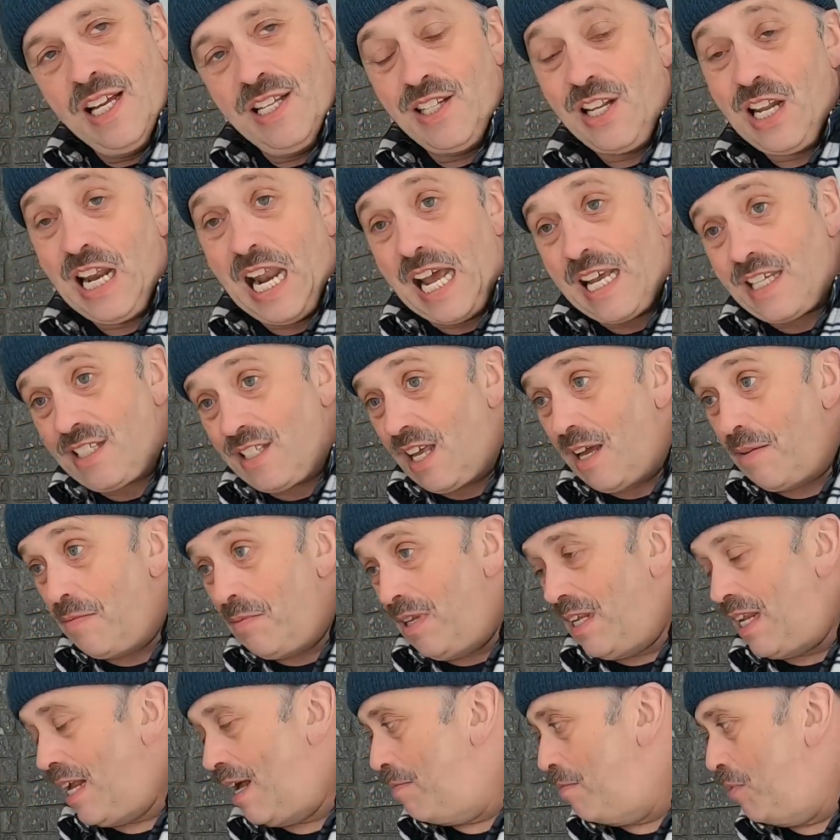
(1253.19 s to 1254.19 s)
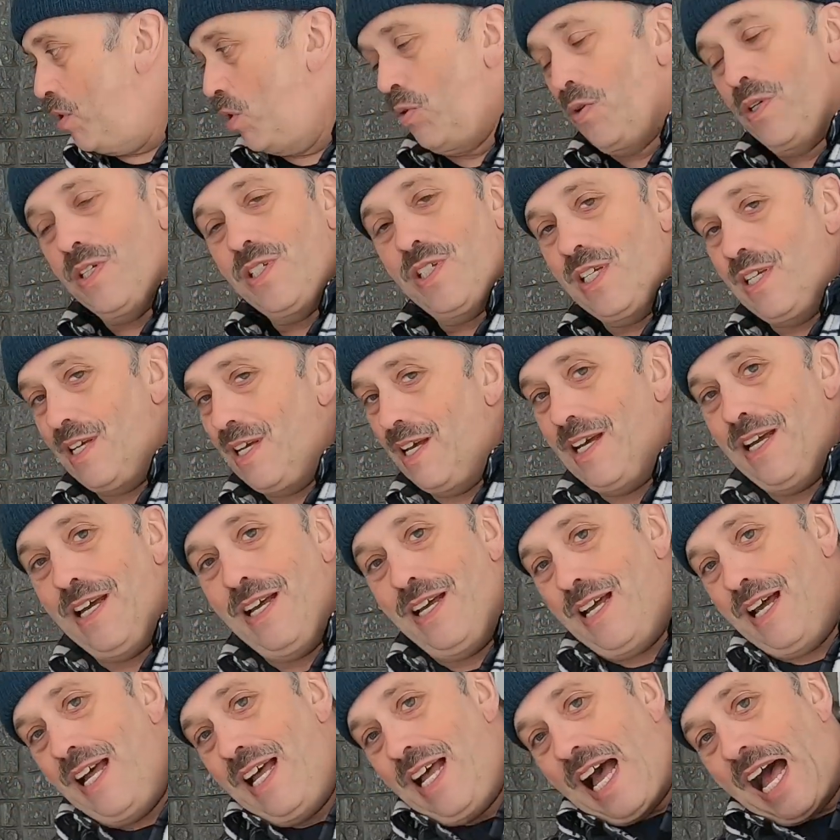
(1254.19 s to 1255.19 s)
The last time that I blow it,
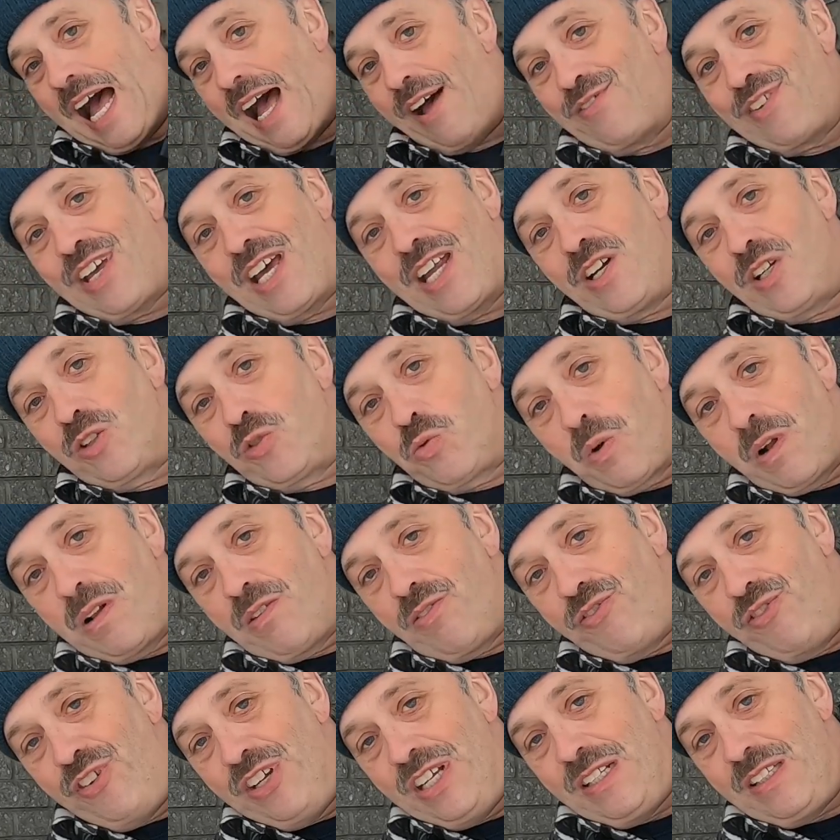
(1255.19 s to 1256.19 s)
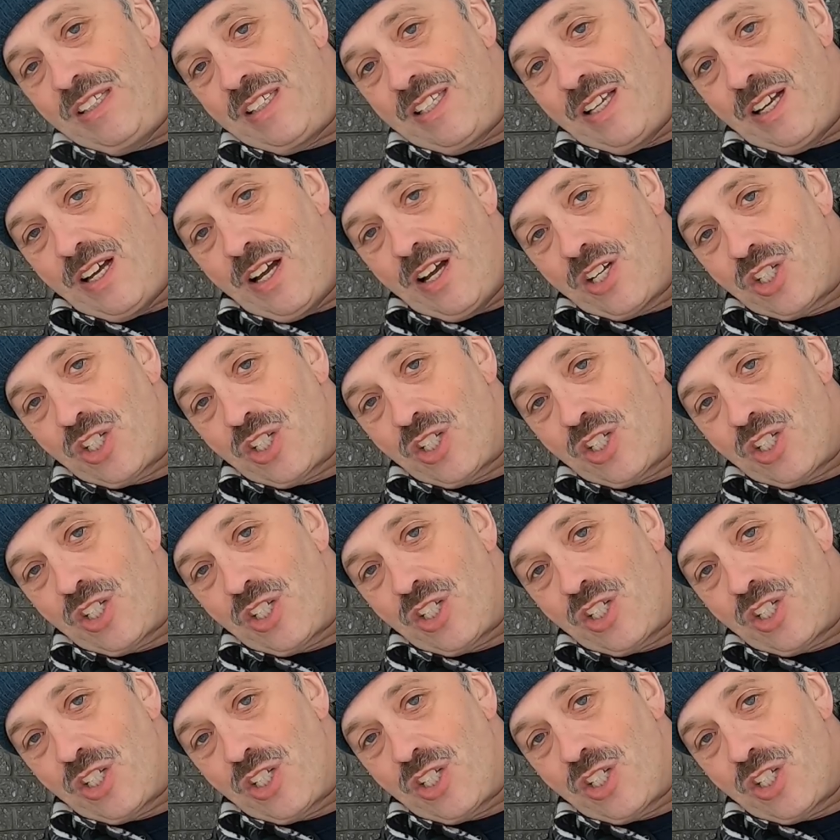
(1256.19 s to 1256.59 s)
I've got a 12 feet